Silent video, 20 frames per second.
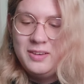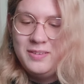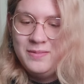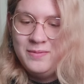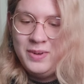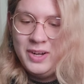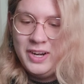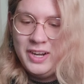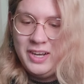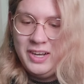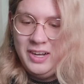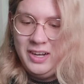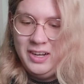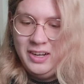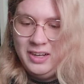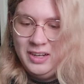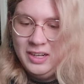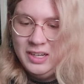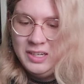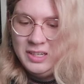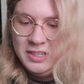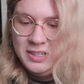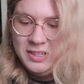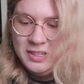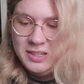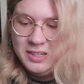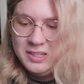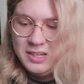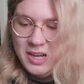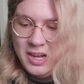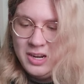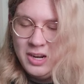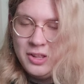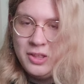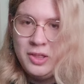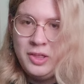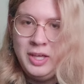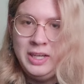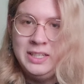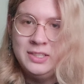But
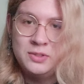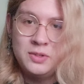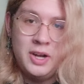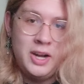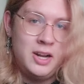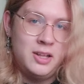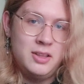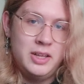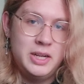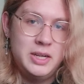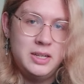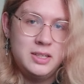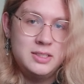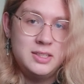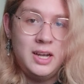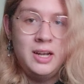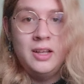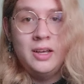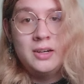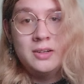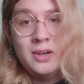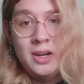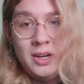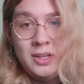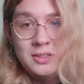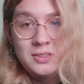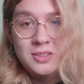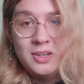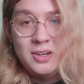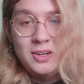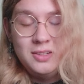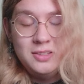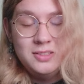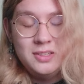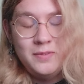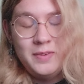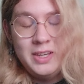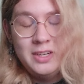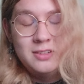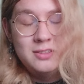another thing is writing lyrics. I like writing songs.
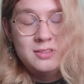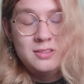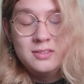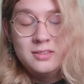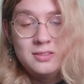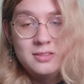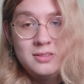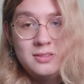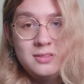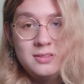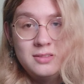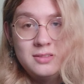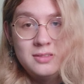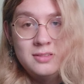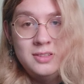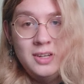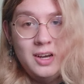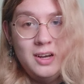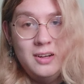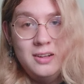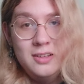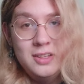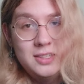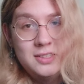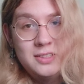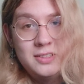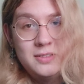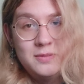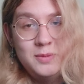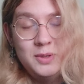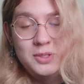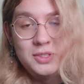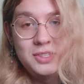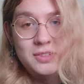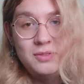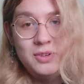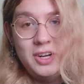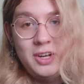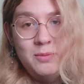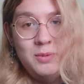I mean, duh, that's most
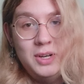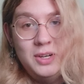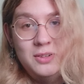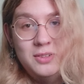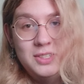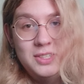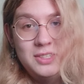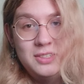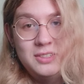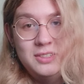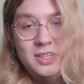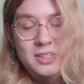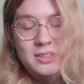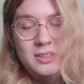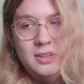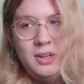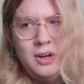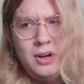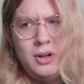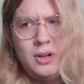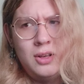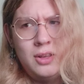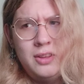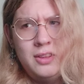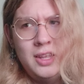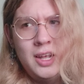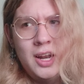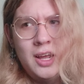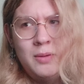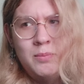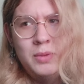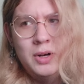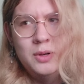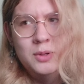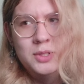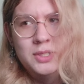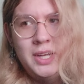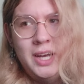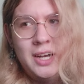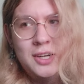of what I post. All that I
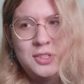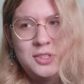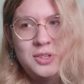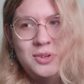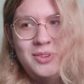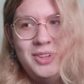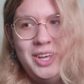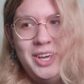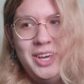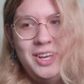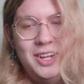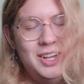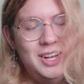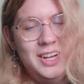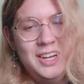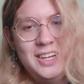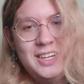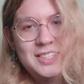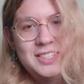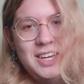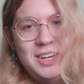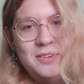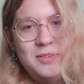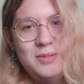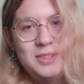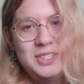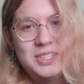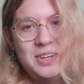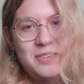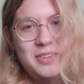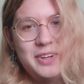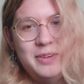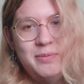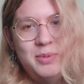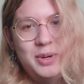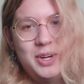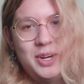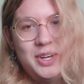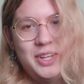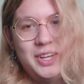post, actually. Aside from the stuff that I
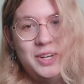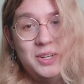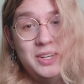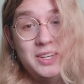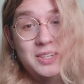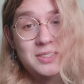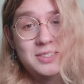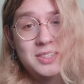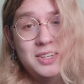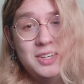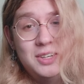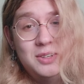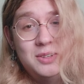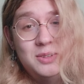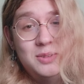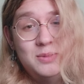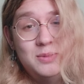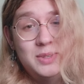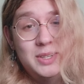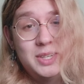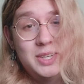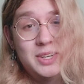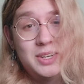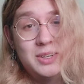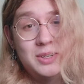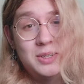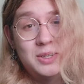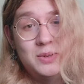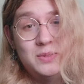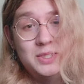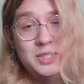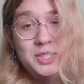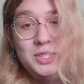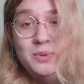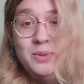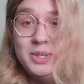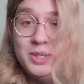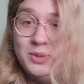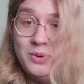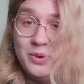put on here years ago, we are going
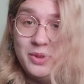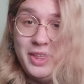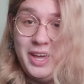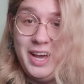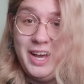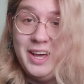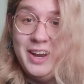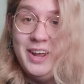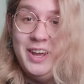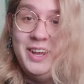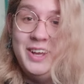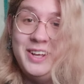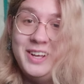to ignore that.